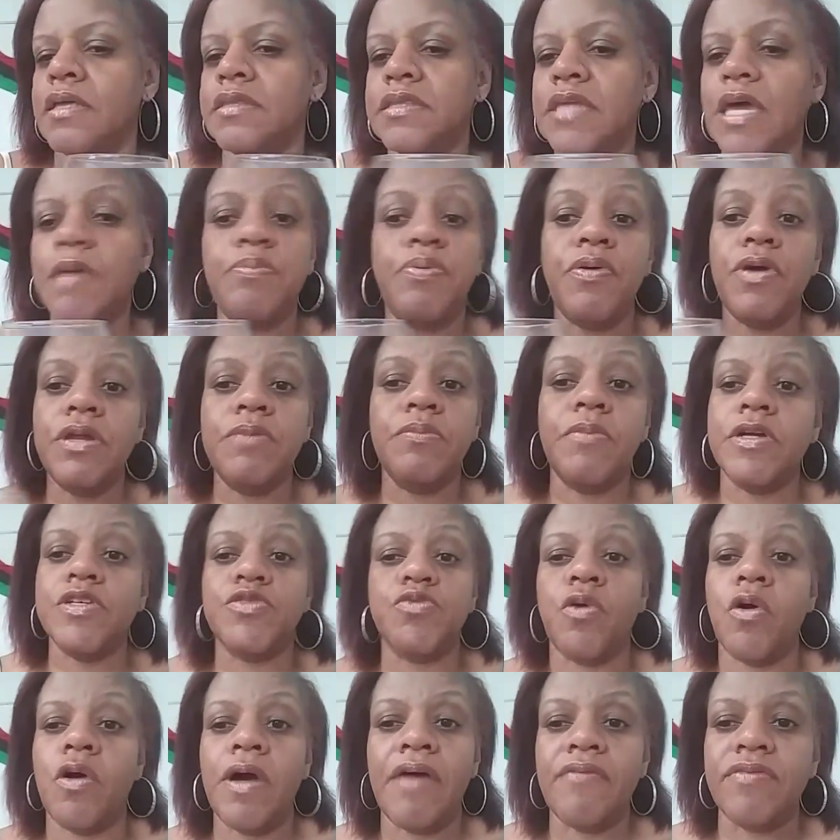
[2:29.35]
they pretty much
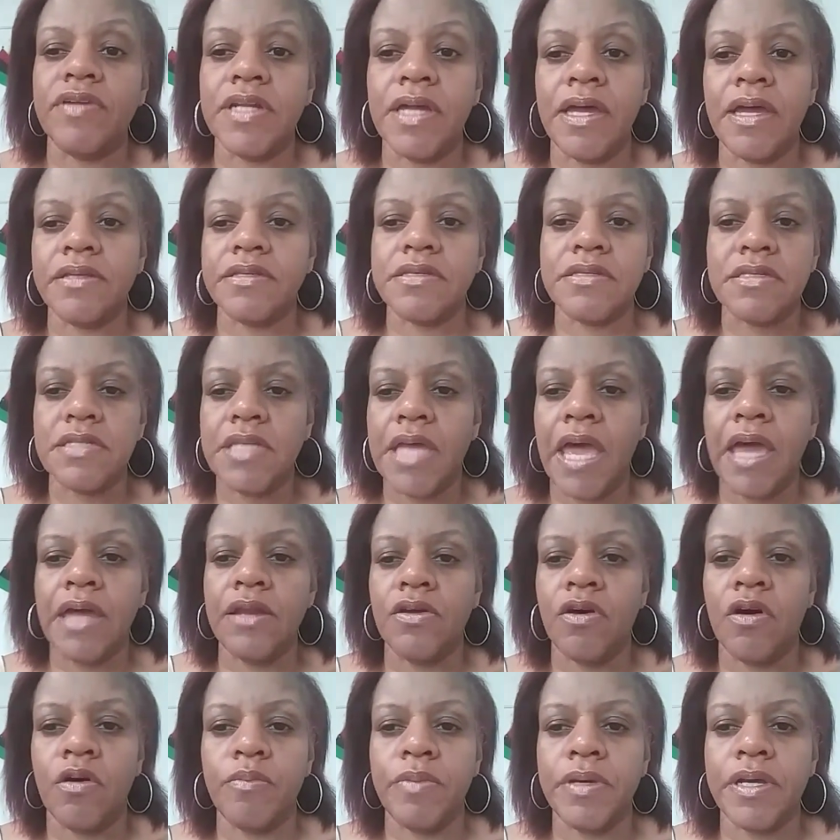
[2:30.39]
won't have a leg to stand
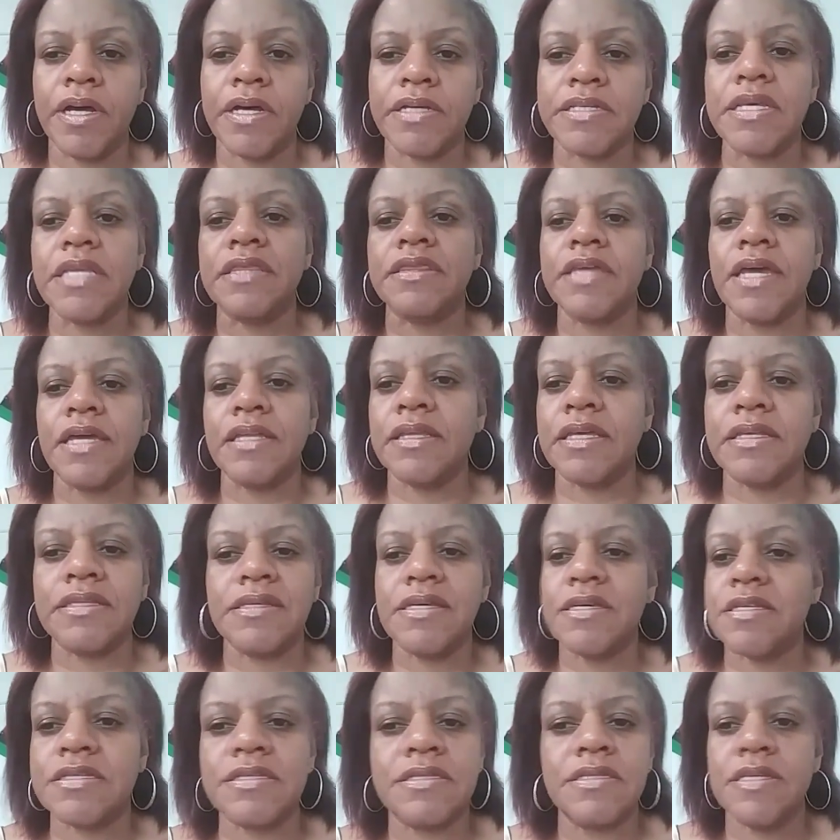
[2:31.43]
on, because I think that
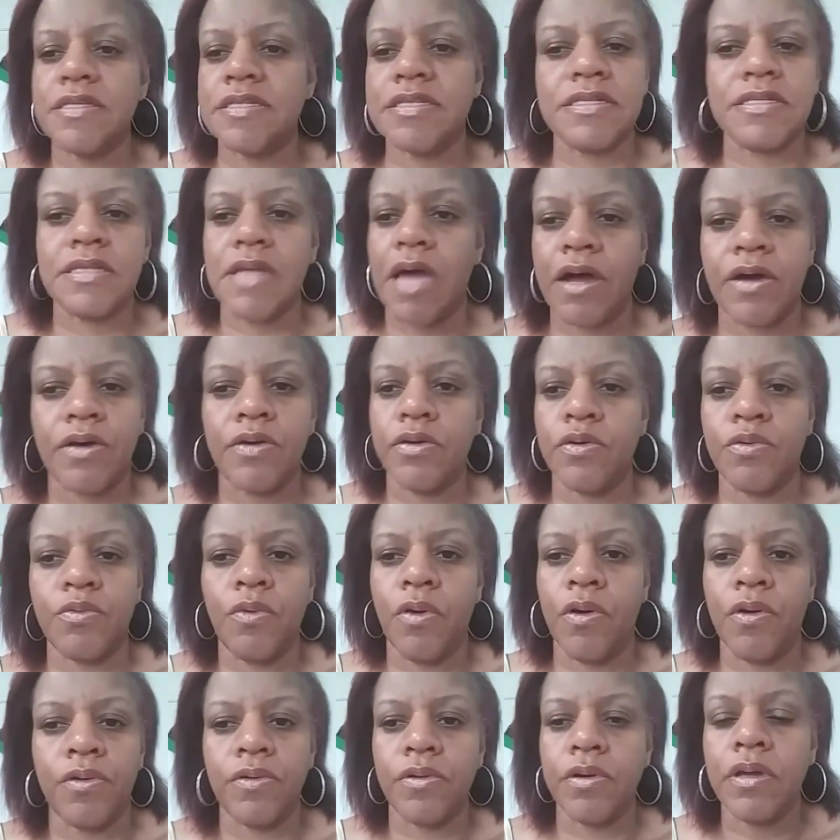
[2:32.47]
this is not going to
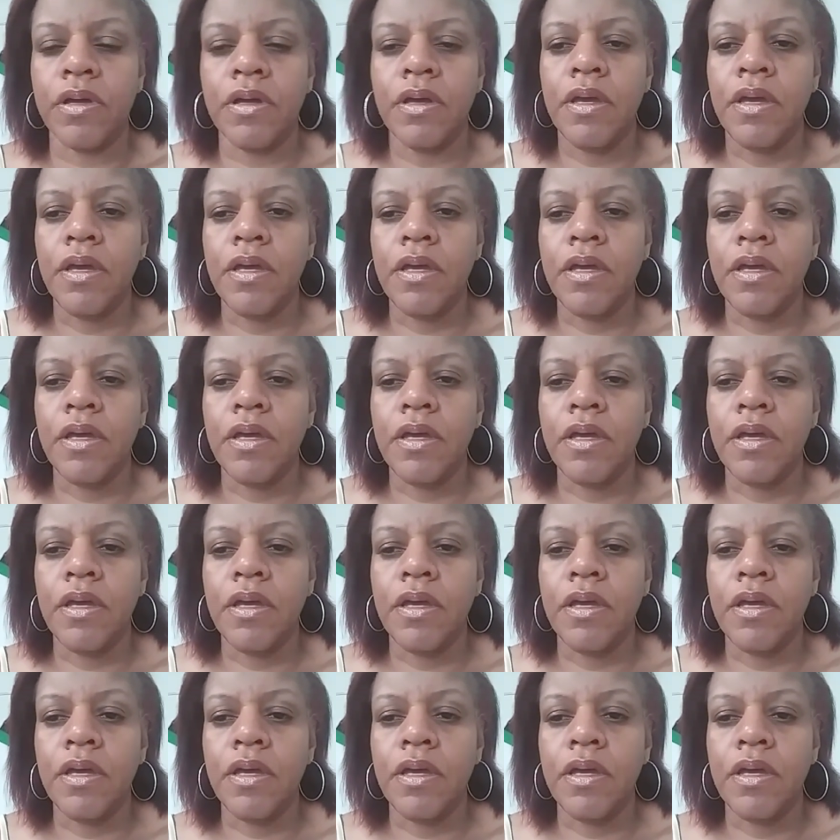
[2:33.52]
work.